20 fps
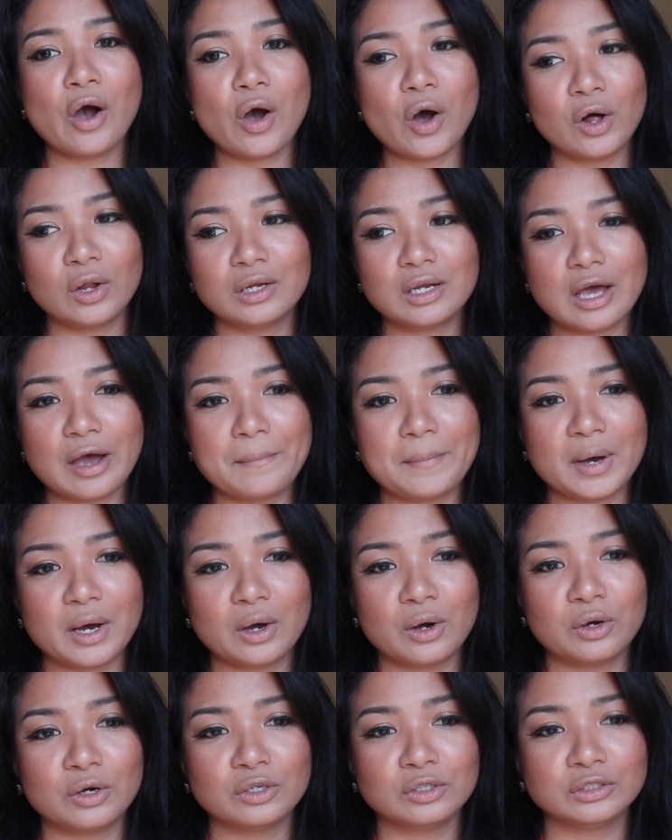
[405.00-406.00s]
all
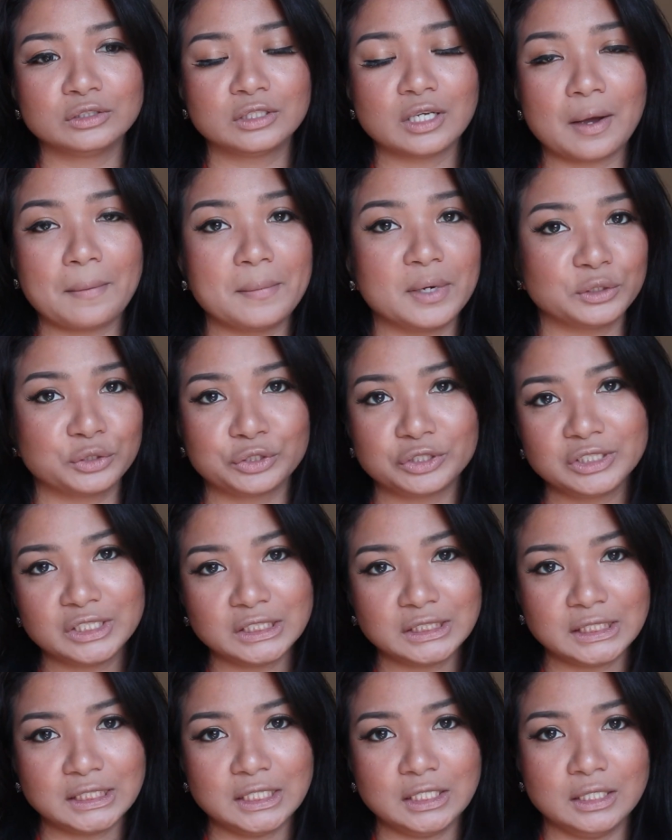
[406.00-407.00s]
about
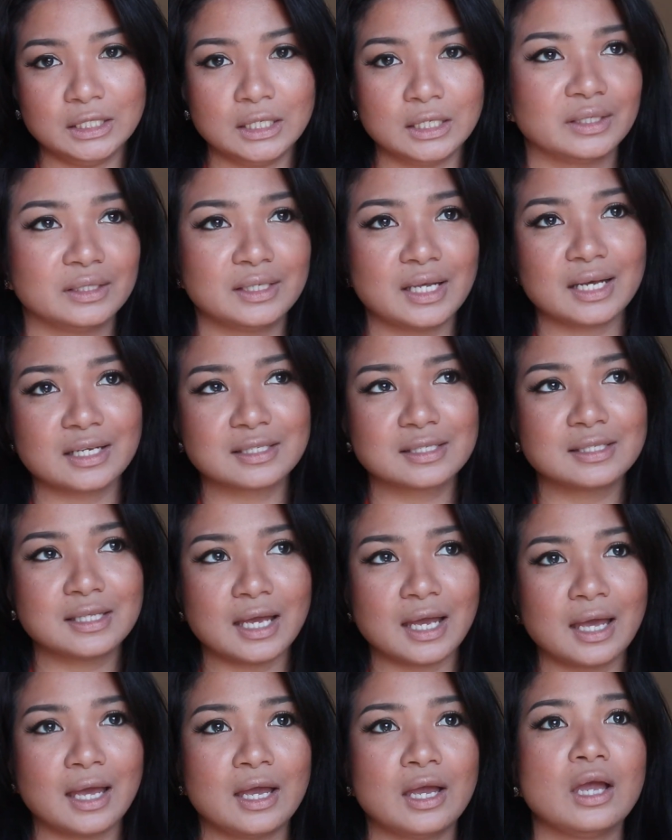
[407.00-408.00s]
maternity. The next
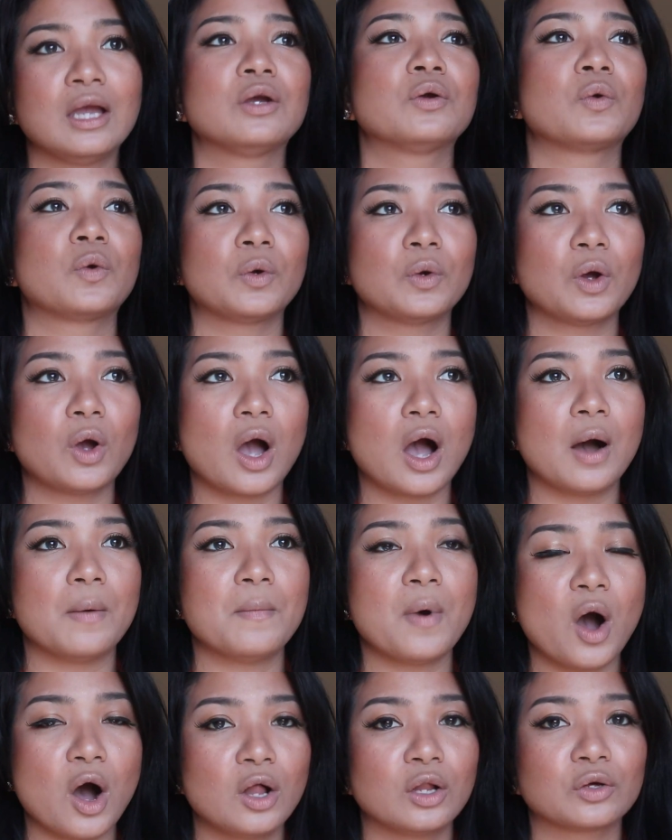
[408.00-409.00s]
day,
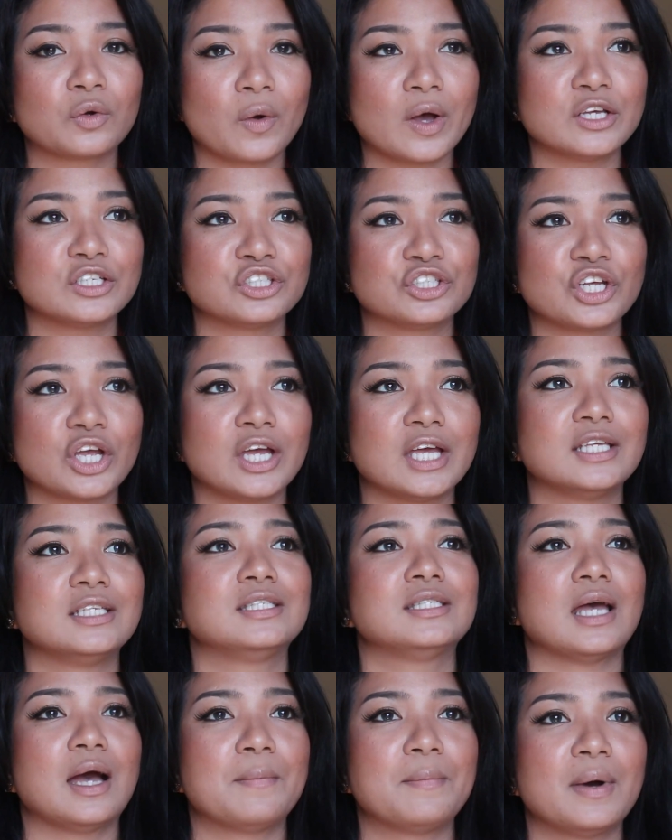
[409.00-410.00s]
all
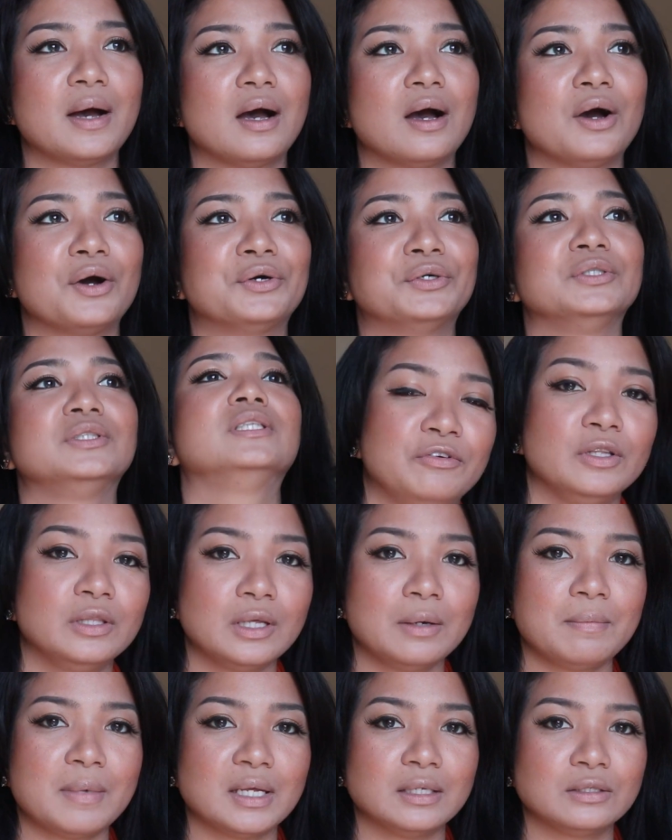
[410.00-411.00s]
questions about
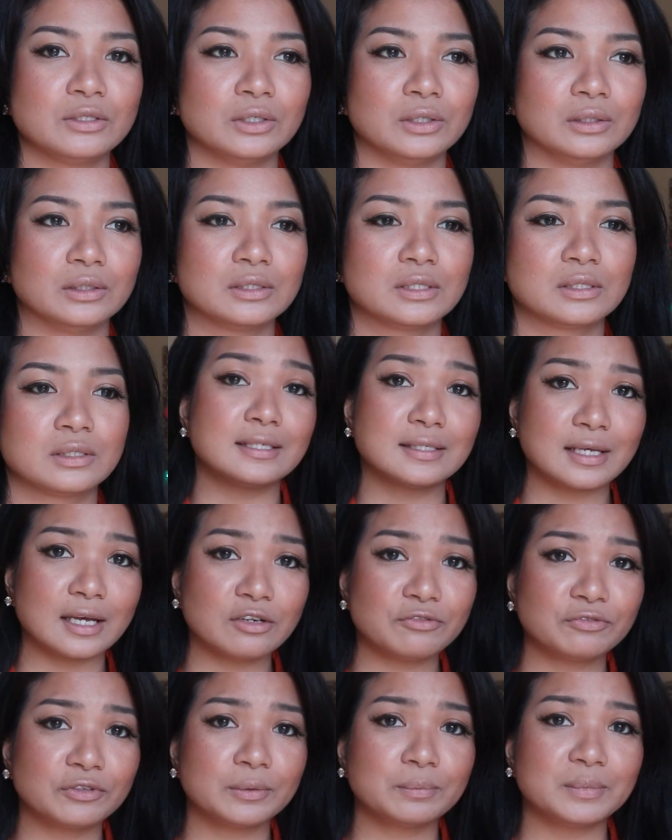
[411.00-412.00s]
fundamentals.
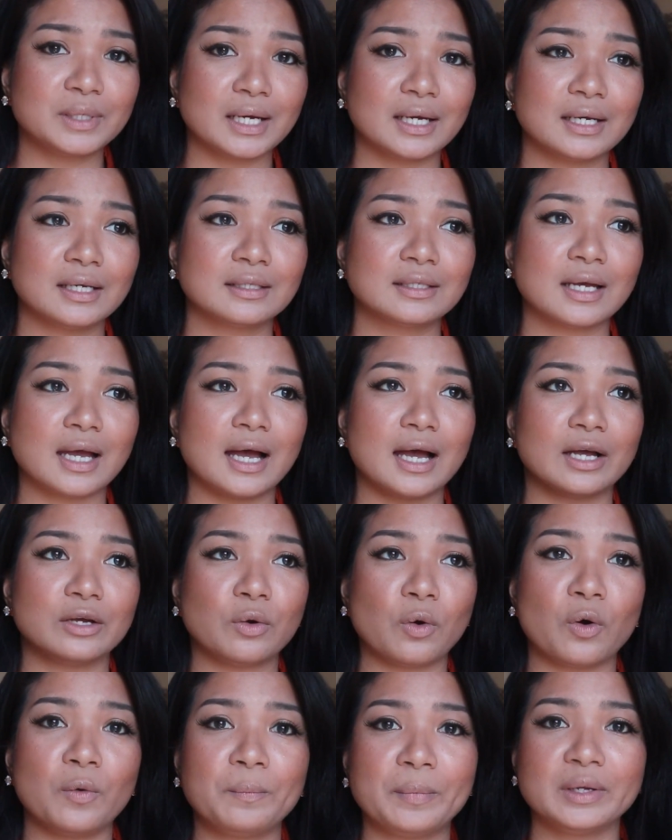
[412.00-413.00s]
Aside from that, I
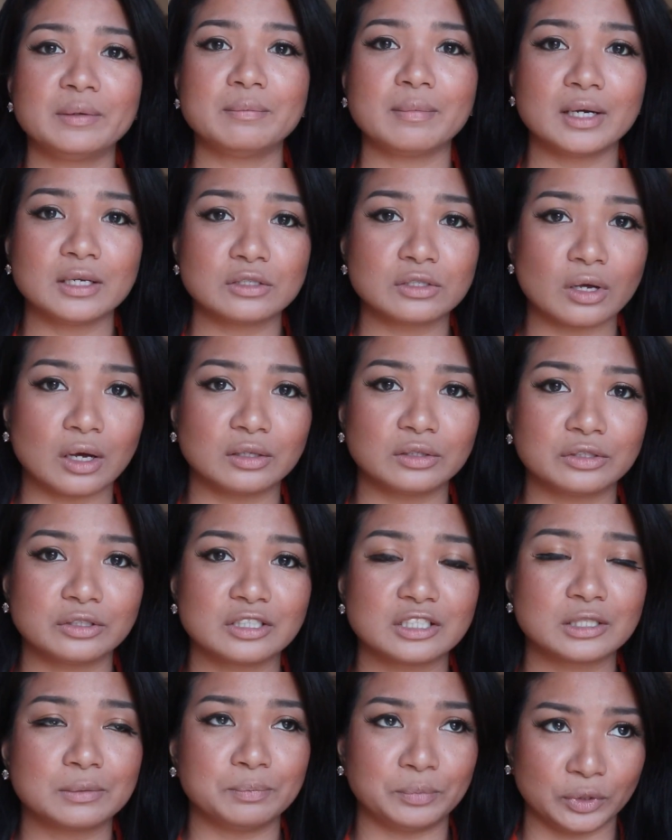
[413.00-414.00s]
open my
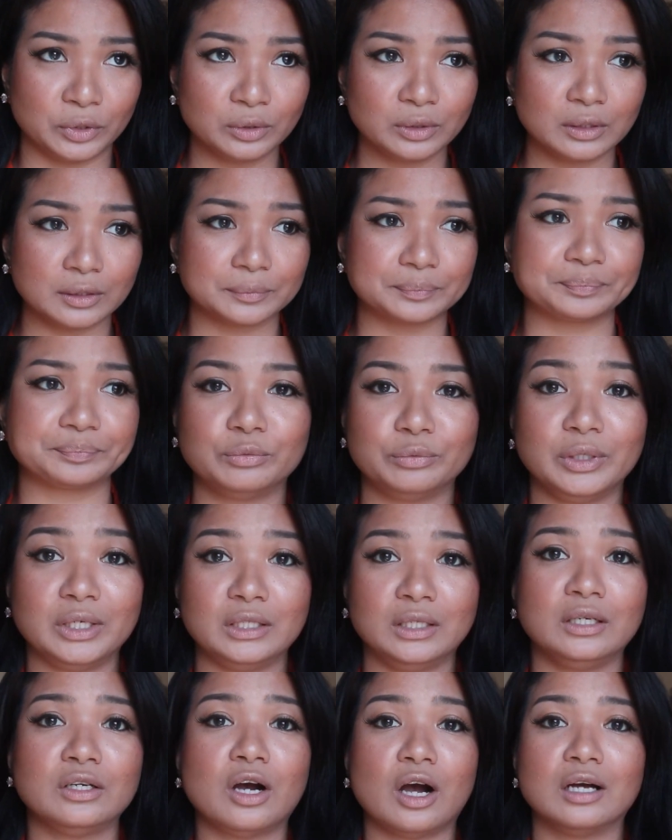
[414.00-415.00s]
Saunders book,
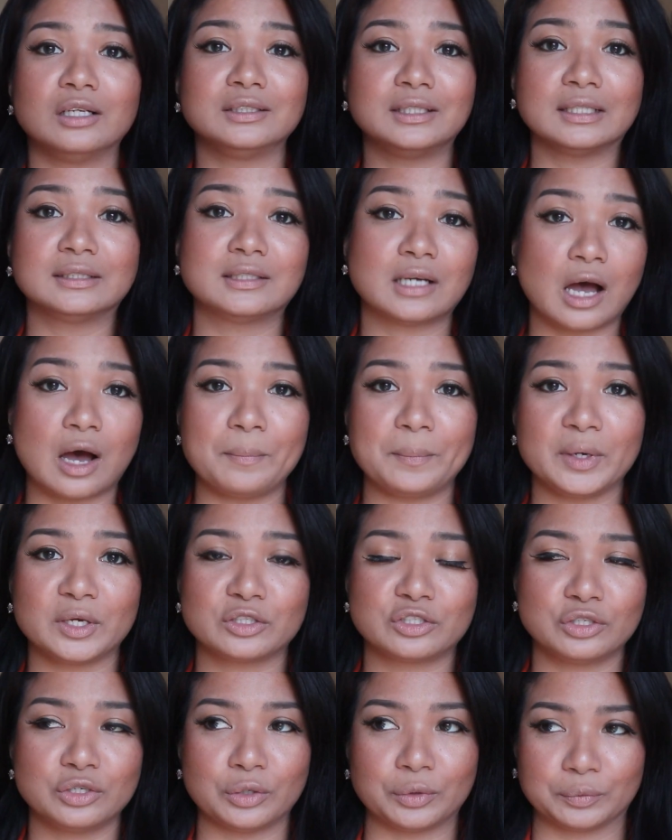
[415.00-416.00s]
reading on that
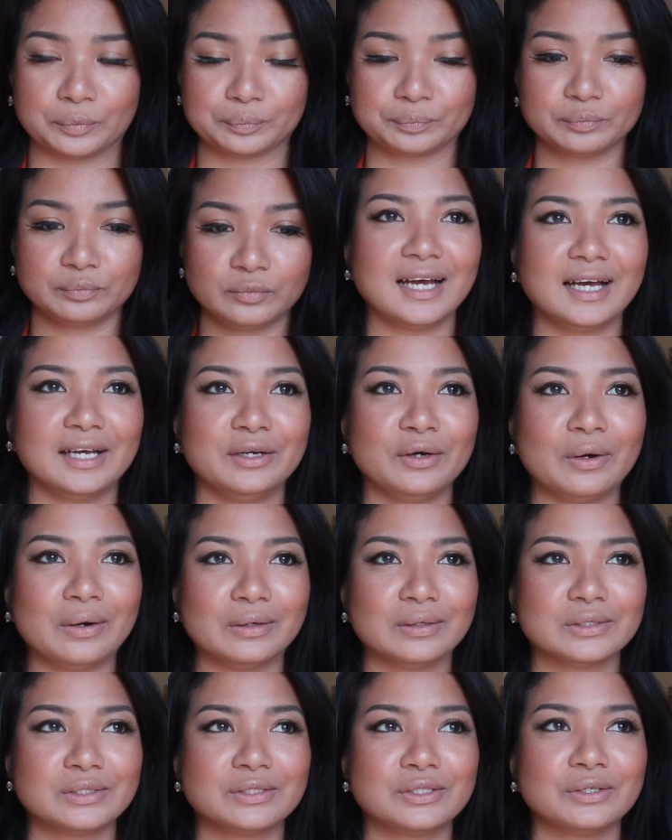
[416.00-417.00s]
topic too. I
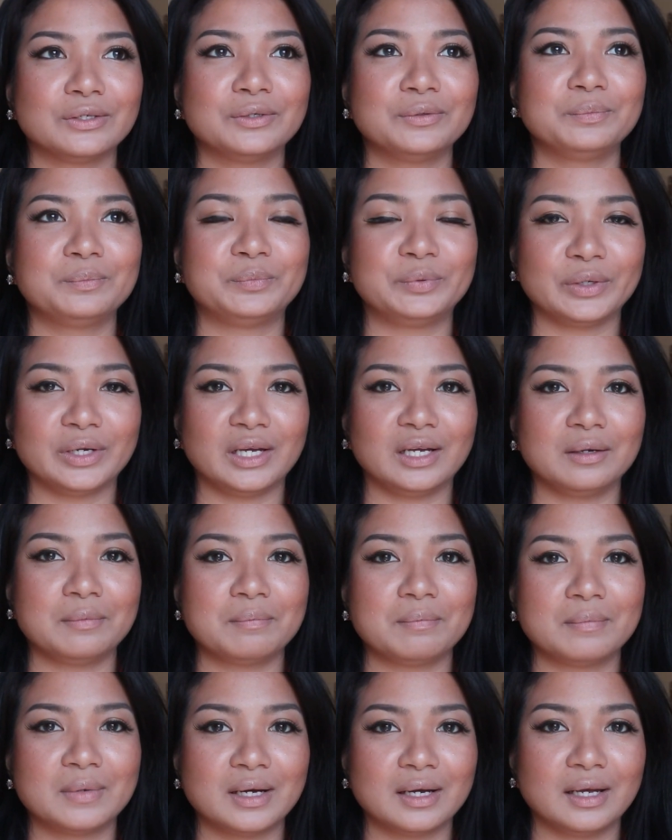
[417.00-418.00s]
also
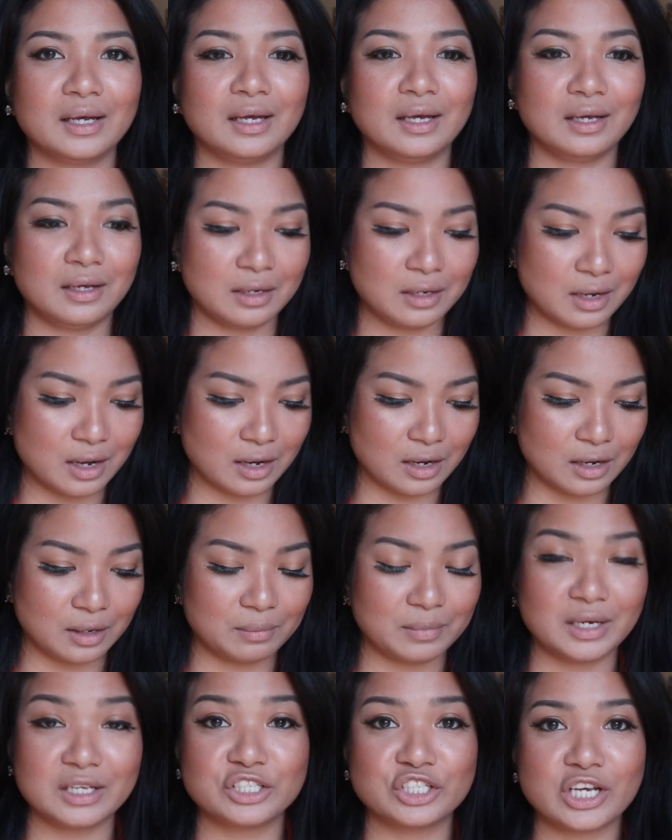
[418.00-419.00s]
bring my
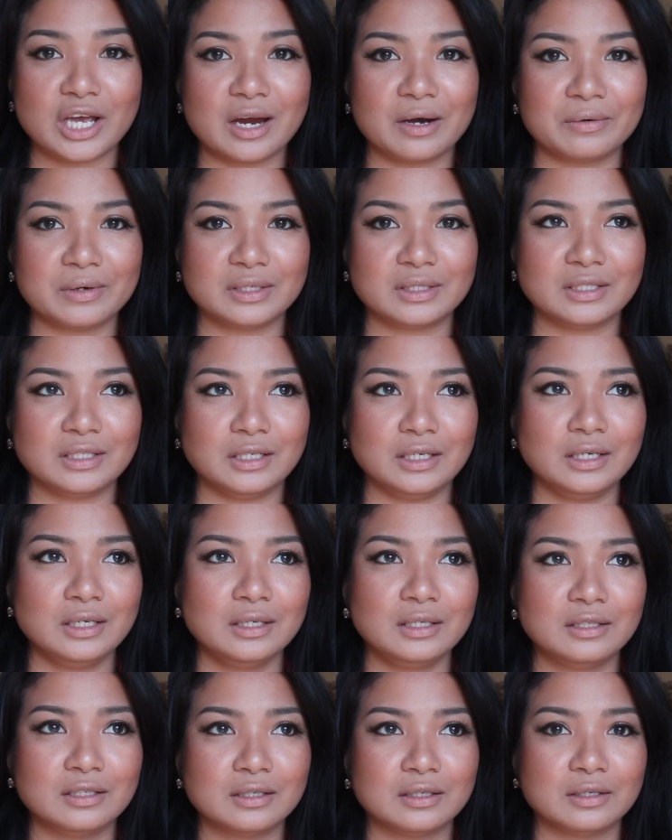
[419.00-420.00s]
La Charity,
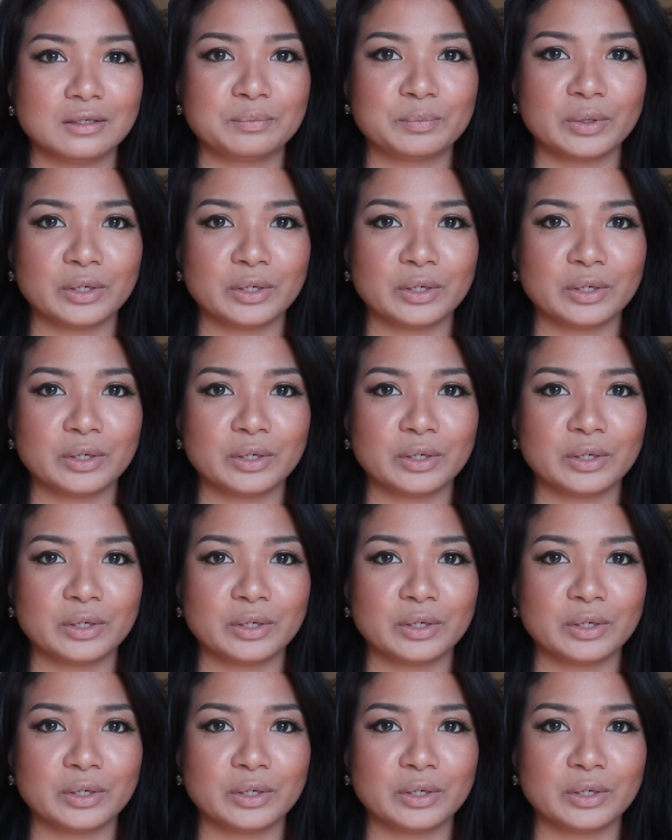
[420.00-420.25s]
the